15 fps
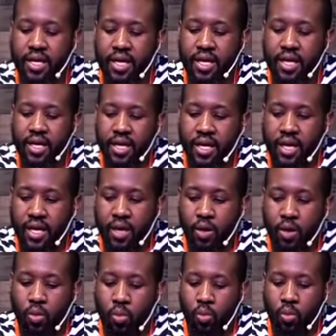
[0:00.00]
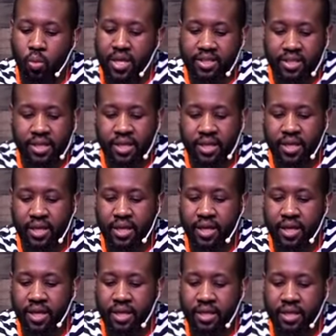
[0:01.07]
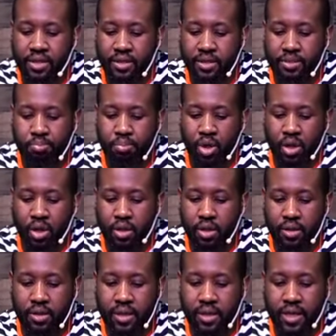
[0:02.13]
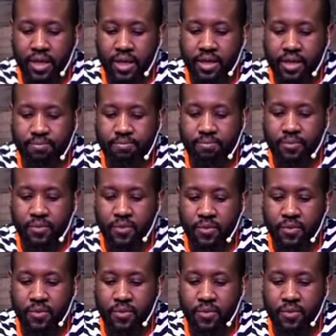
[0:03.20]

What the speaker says: we're seeing in this book that